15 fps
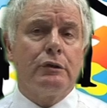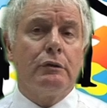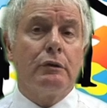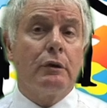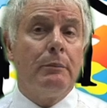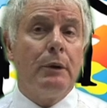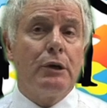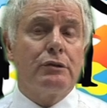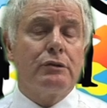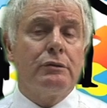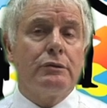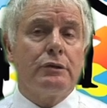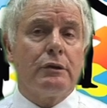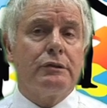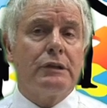
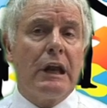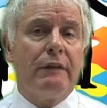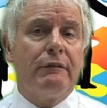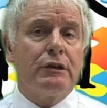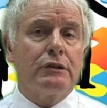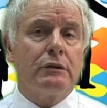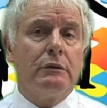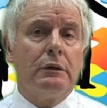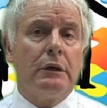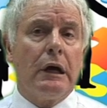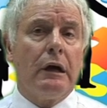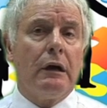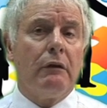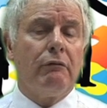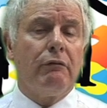commercials on television,
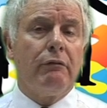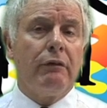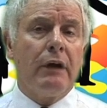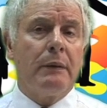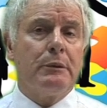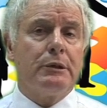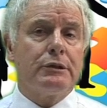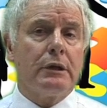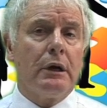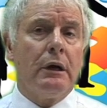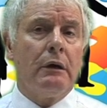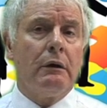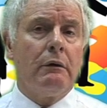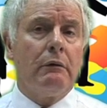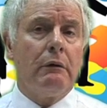famous
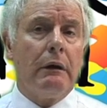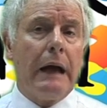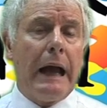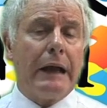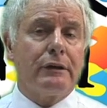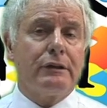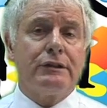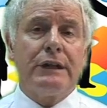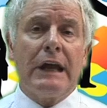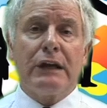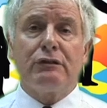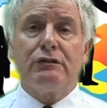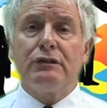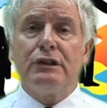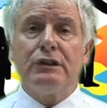actors and
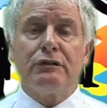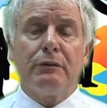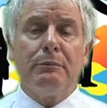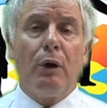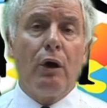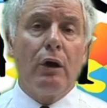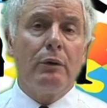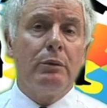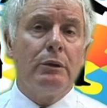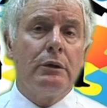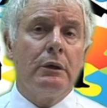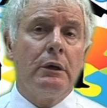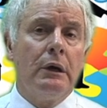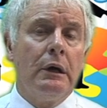actresses from Hollywood,